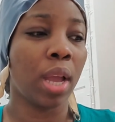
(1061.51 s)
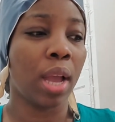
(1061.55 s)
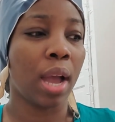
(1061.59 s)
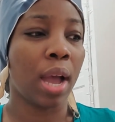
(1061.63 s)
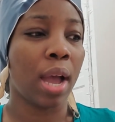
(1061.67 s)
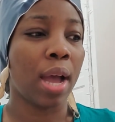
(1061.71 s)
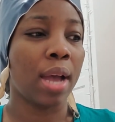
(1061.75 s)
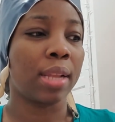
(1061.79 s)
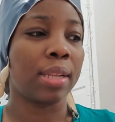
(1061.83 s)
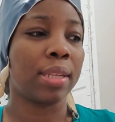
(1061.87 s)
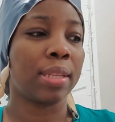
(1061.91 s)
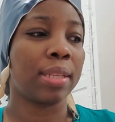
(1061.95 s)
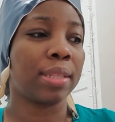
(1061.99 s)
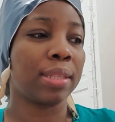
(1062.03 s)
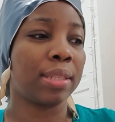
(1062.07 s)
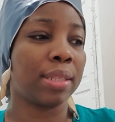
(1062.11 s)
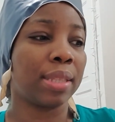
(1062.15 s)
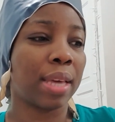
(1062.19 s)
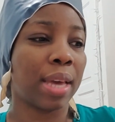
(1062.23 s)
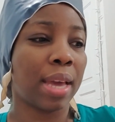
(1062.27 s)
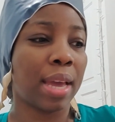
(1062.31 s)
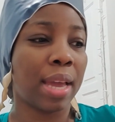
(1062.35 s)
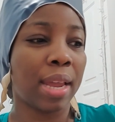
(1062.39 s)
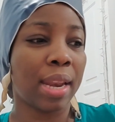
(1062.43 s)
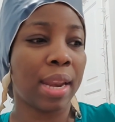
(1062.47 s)
and
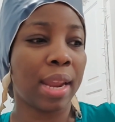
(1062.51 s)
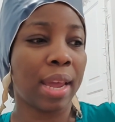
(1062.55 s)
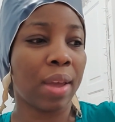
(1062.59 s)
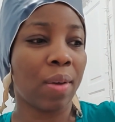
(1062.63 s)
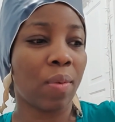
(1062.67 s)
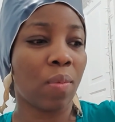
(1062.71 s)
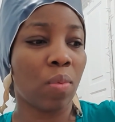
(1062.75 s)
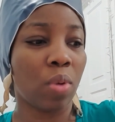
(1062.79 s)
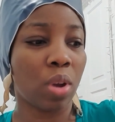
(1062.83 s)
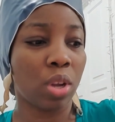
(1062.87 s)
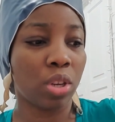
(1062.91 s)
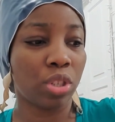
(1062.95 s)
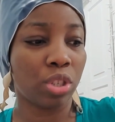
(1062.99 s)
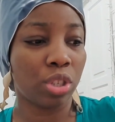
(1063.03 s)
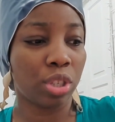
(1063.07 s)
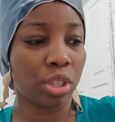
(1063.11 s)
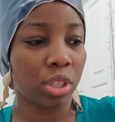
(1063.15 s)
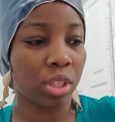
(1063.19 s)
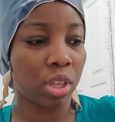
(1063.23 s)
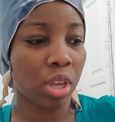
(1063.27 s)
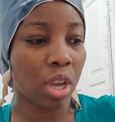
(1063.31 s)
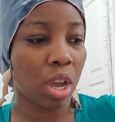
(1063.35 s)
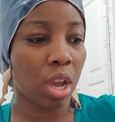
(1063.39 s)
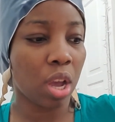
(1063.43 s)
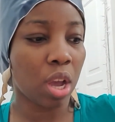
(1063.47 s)
then i washed
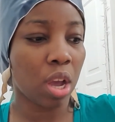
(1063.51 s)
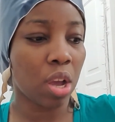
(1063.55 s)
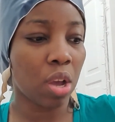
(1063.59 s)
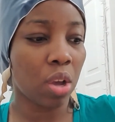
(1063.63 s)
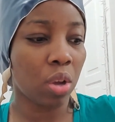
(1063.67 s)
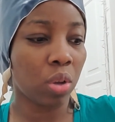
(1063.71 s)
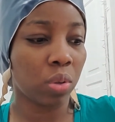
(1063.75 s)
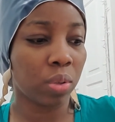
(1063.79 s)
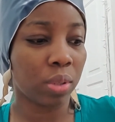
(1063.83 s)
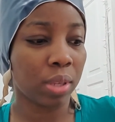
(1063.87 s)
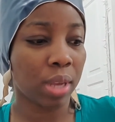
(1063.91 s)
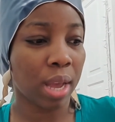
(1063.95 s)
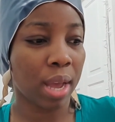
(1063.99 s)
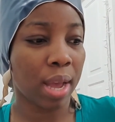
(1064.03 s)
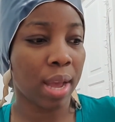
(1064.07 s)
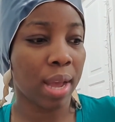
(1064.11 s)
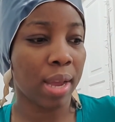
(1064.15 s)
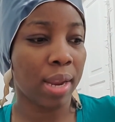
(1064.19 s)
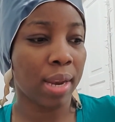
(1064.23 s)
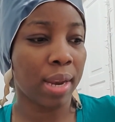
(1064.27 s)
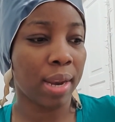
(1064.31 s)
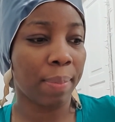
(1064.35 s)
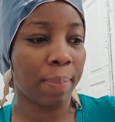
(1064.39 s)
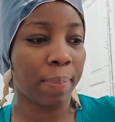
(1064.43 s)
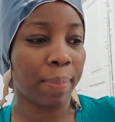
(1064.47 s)
it out
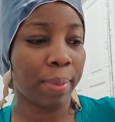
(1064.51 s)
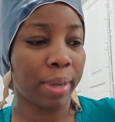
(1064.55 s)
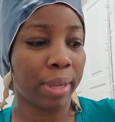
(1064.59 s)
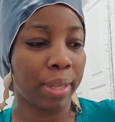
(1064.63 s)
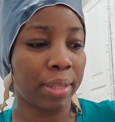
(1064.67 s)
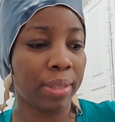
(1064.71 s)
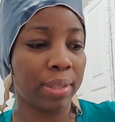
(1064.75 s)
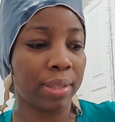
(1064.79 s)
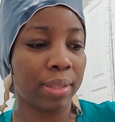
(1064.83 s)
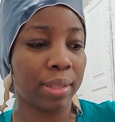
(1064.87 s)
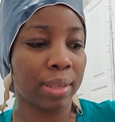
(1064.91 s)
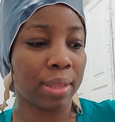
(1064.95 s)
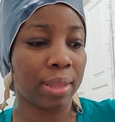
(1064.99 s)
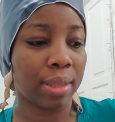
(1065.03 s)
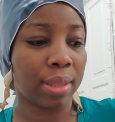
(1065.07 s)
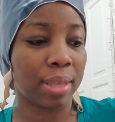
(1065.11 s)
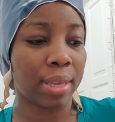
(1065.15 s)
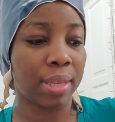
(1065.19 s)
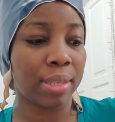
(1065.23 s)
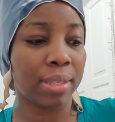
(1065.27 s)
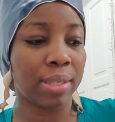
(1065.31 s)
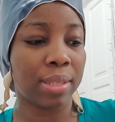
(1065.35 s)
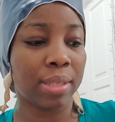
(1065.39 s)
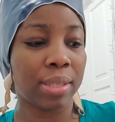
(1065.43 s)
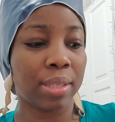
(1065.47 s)
and put
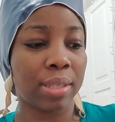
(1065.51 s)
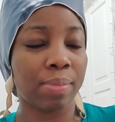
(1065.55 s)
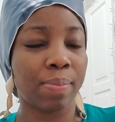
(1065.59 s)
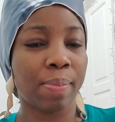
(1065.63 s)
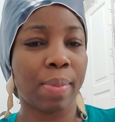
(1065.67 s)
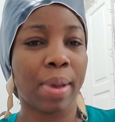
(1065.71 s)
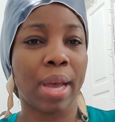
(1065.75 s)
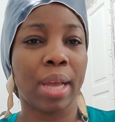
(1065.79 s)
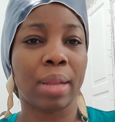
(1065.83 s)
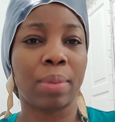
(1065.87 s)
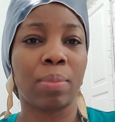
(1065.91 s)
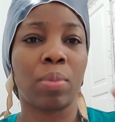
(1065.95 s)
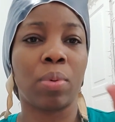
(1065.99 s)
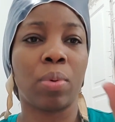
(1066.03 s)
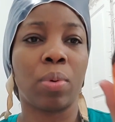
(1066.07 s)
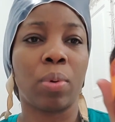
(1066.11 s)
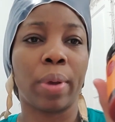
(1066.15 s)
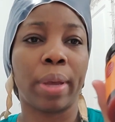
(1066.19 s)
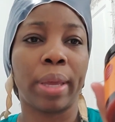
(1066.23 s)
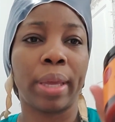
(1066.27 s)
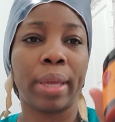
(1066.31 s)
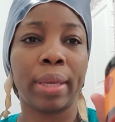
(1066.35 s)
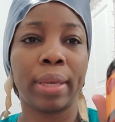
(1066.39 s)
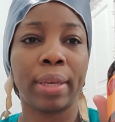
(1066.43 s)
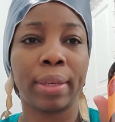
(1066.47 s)
this bad
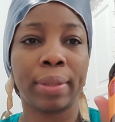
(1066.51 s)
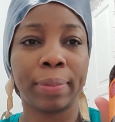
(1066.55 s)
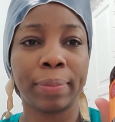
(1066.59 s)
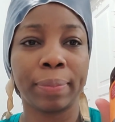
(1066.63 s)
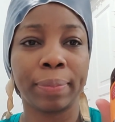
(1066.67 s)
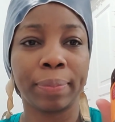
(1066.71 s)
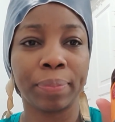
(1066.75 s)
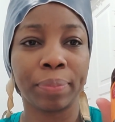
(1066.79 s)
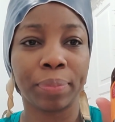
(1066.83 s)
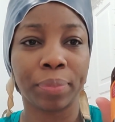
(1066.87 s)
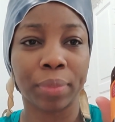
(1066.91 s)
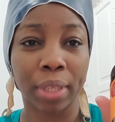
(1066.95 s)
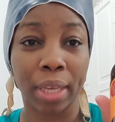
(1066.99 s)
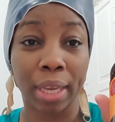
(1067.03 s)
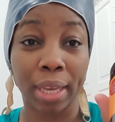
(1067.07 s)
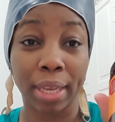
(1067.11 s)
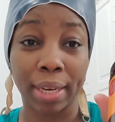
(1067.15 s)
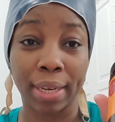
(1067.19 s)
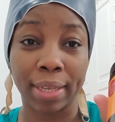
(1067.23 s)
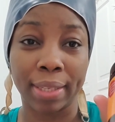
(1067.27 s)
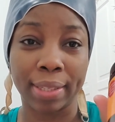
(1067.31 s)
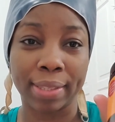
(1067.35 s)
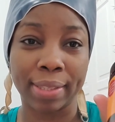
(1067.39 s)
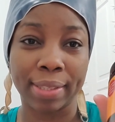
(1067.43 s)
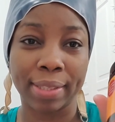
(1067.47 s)
boy in
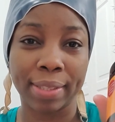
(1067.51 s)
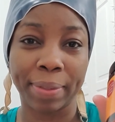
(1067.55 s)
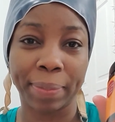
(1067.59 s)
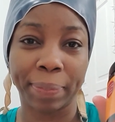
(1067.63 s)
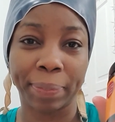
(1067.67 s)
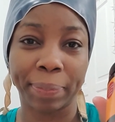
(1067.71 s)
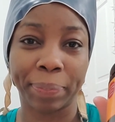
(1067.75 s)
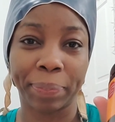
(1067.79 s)
it